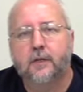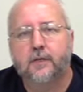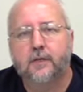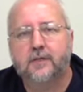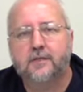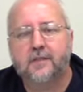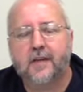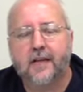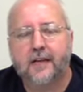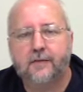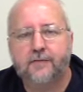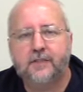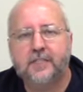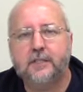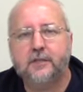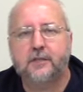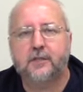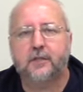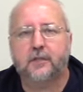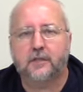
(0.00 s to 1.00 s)
this kind of
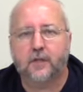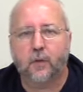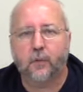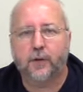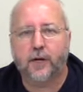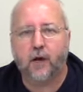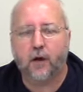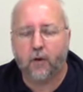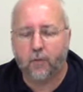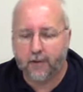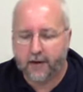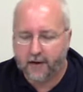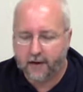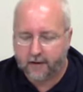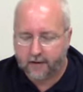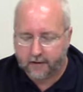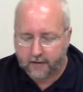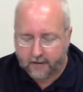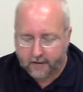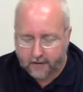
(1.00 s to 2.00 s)
t-shirt that we all
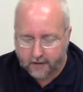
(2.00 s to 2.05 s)
wear.